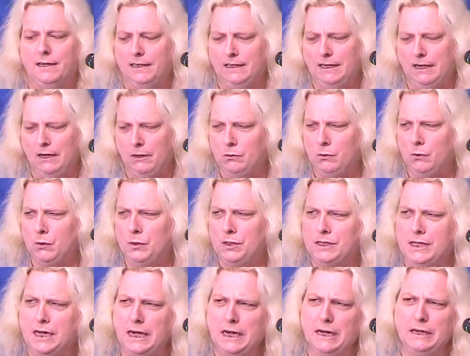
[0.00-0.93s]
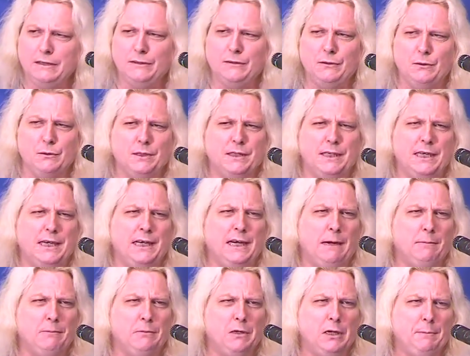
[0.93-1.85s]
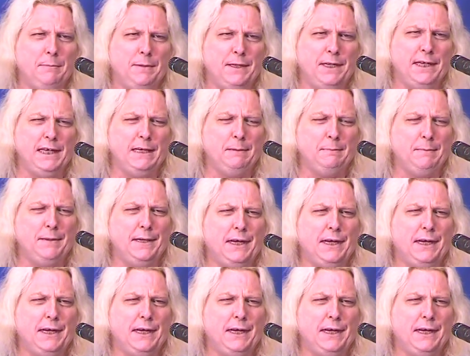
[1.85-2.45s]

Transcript: Now, of course, on Thursday, I'm going to be getting my